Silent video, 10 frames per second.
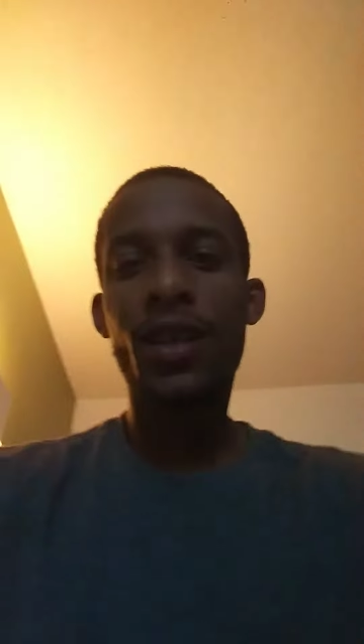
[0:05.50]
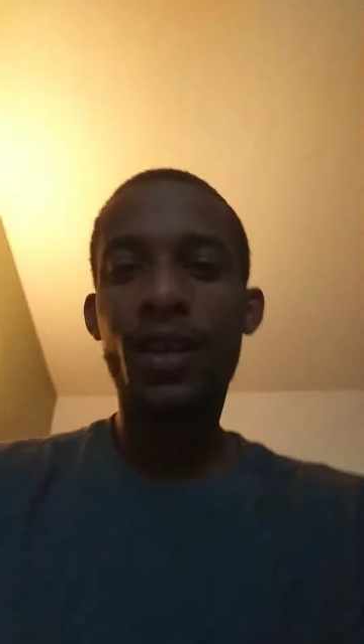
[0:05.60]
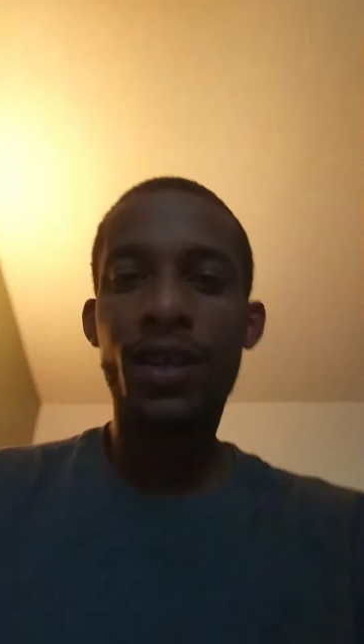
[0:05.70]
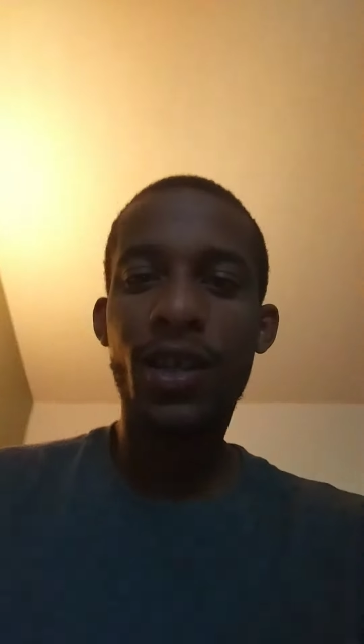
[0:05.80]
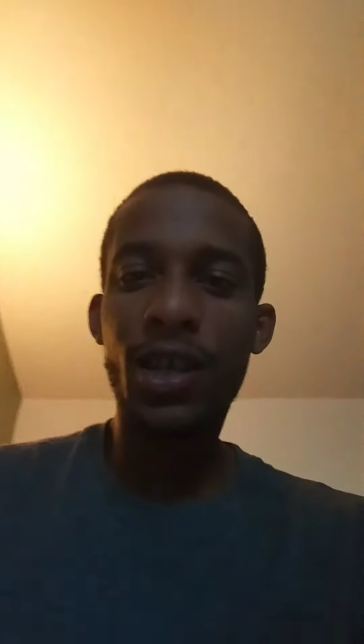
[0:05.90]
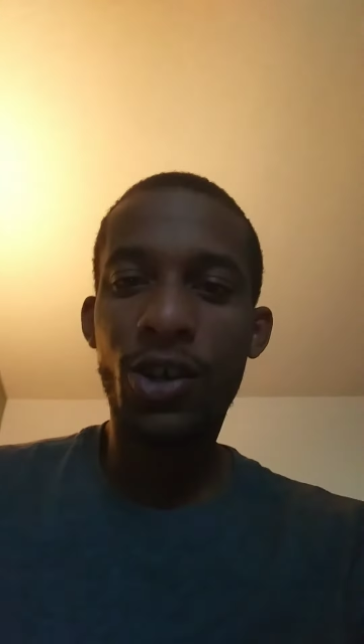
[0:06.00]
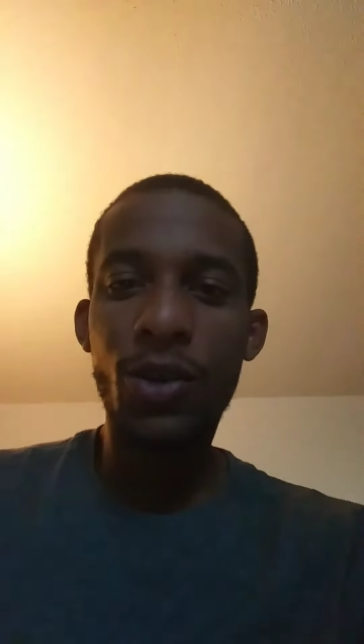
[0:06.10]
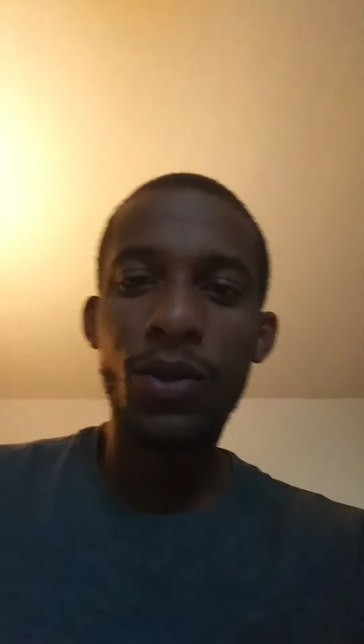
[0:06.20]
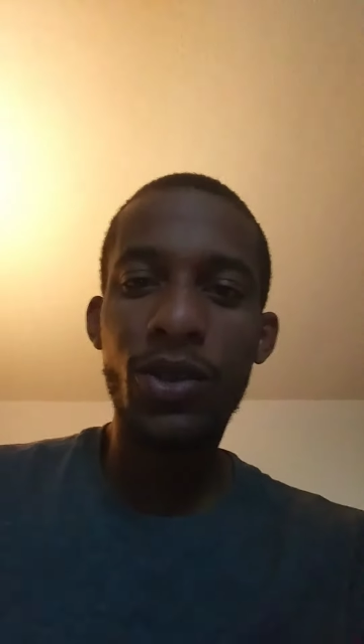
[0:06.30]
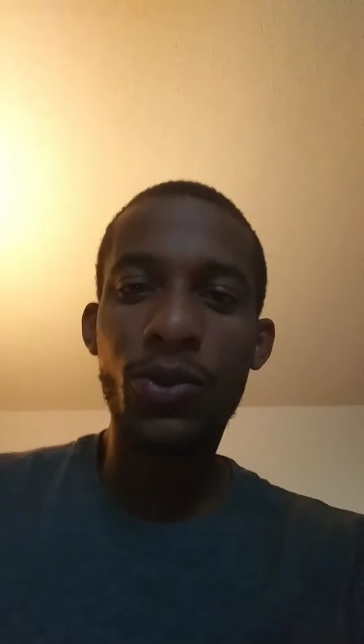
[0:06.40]
uh he, all he
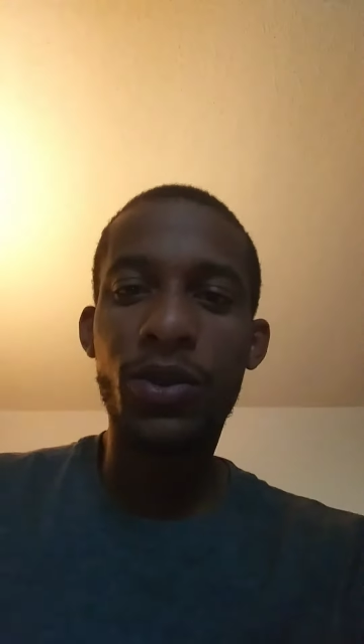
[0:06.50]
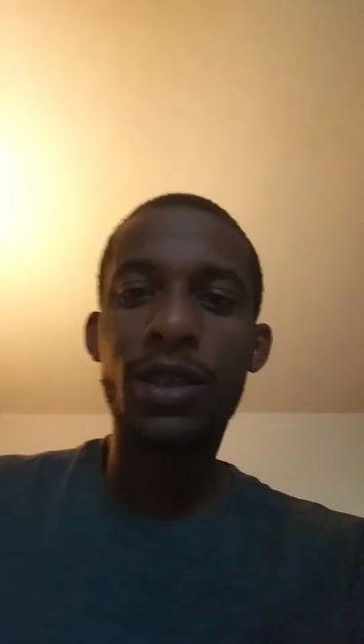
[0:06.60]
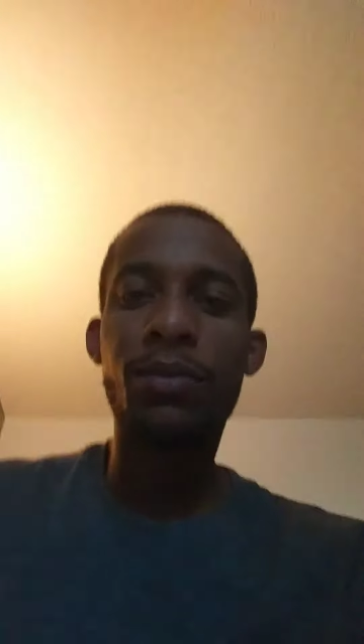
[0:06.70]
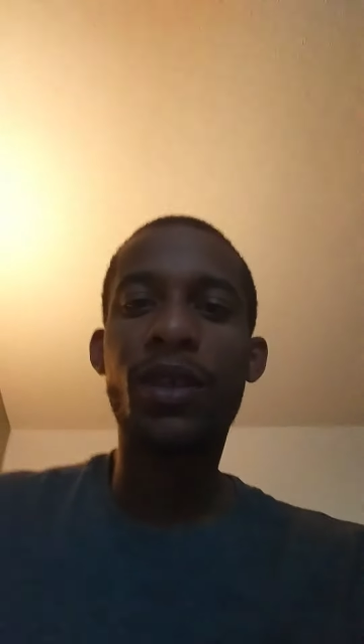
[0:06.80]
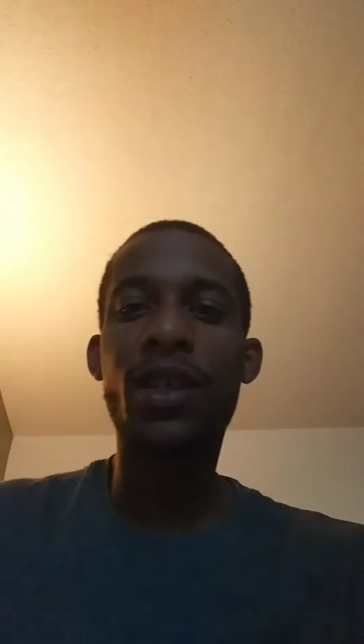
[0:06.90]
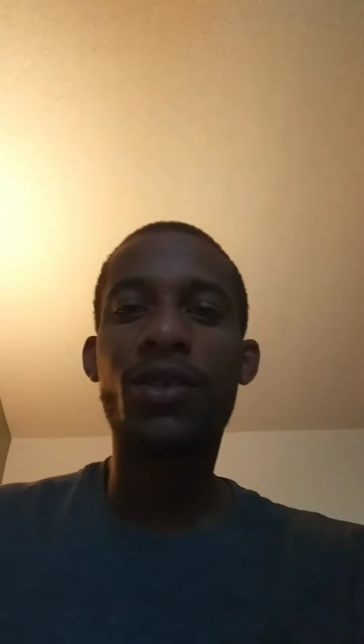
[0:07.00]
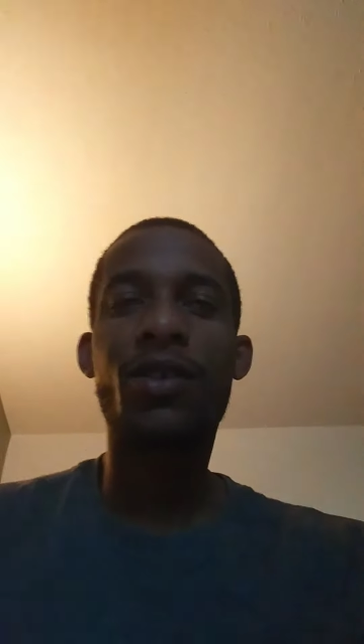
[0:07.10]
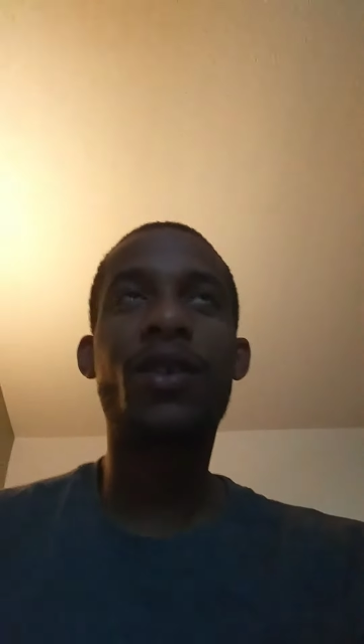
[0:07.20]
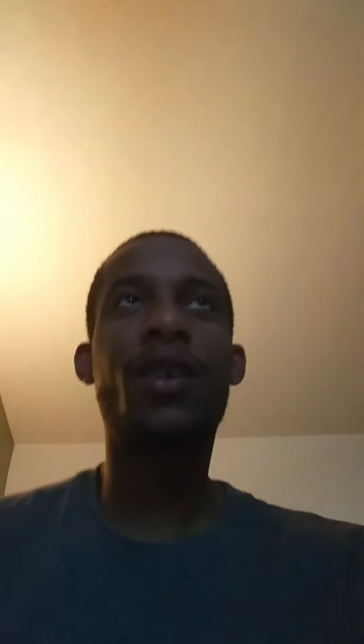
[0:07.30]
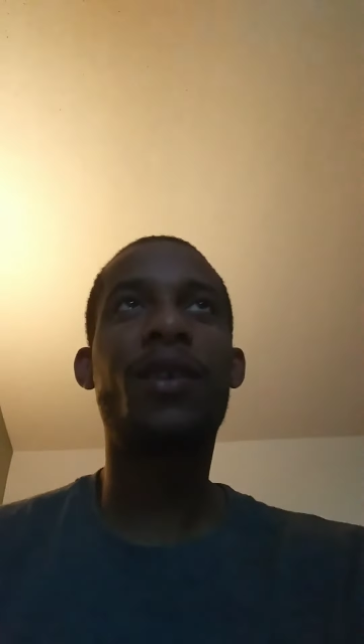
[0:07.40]
wanna do is sip lean all the
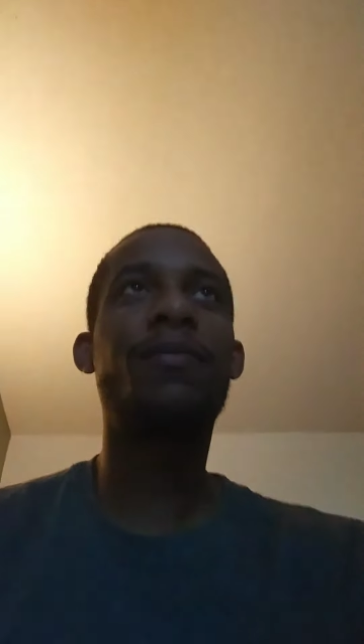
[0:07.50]
time.